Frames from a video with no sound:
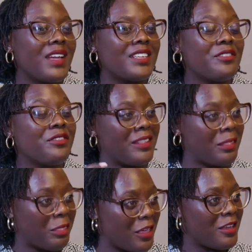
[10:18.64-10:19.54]
And
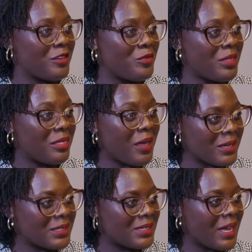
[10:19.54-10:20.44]
even then, with
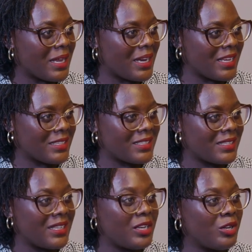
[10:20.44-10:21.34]
that
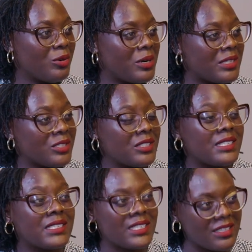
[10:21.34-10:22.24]
highlight, the law has
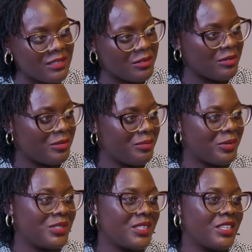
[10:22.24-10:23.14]
still
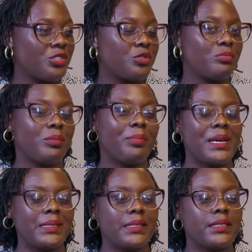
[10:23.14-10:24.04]
proceeded to be
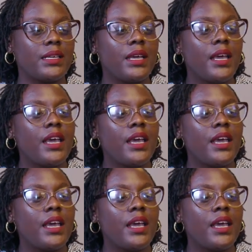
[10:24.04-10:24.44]
passed.